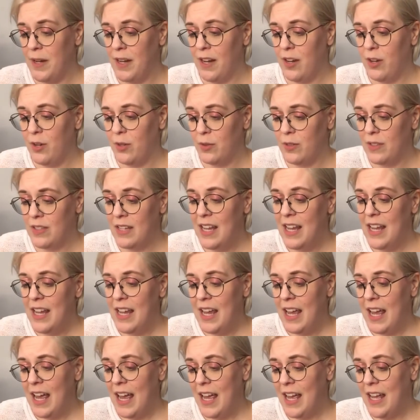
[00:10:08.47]
house
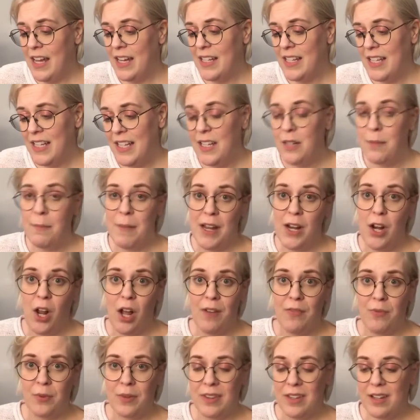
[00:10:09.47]
and he had made
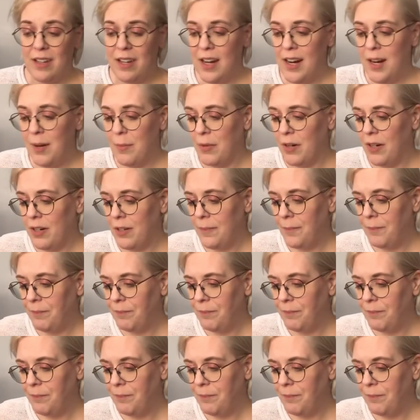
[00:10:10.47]
off with the camera.